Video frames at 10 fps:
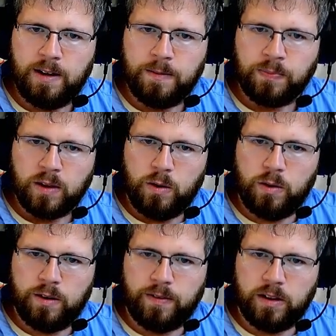Una
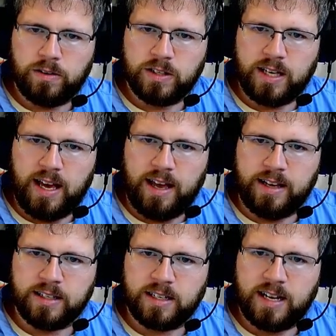followed his
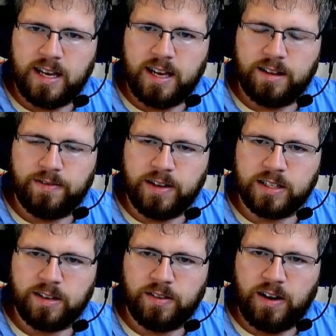gaze, taking in the faces
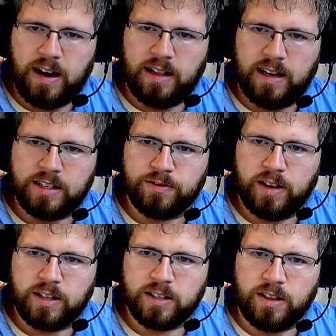of their allies,
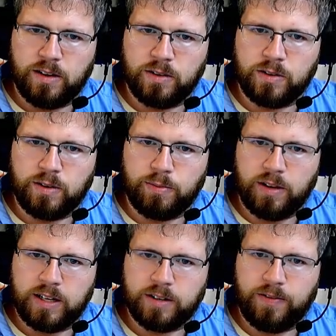friends, and those who had
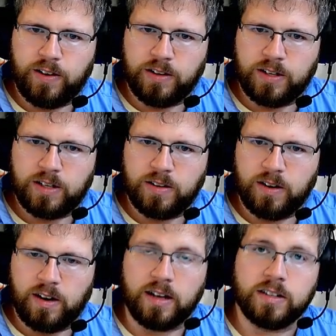pledged fealty to their
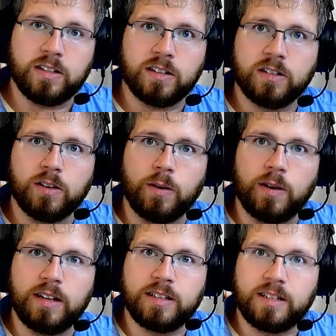cause. It's, so
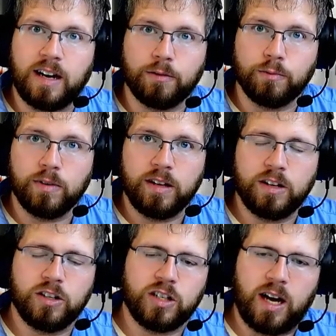it's done a really good
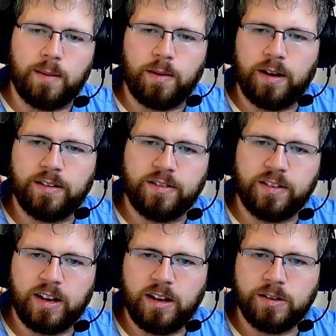job at
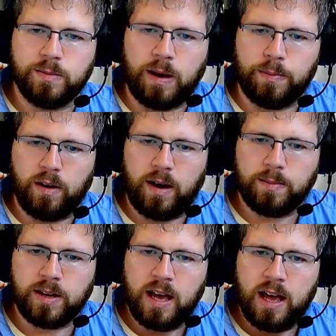sticking to my prompt.
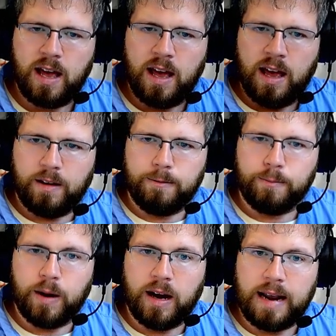
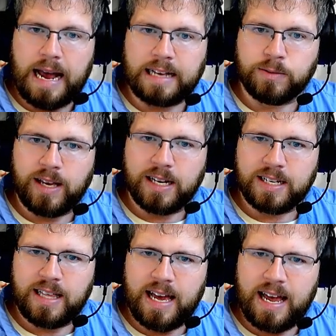But as we get to
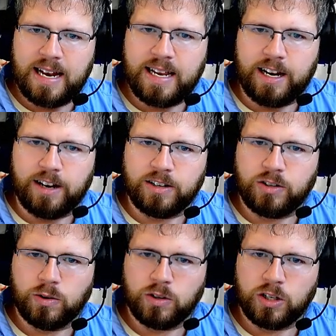the end here,
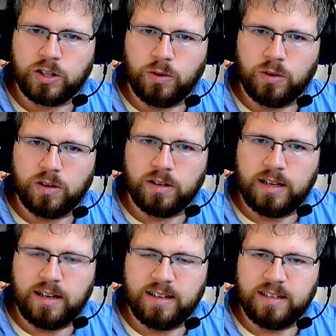Georgia,
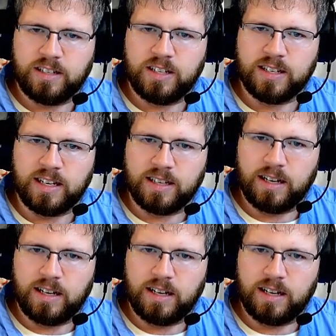she says, It'll be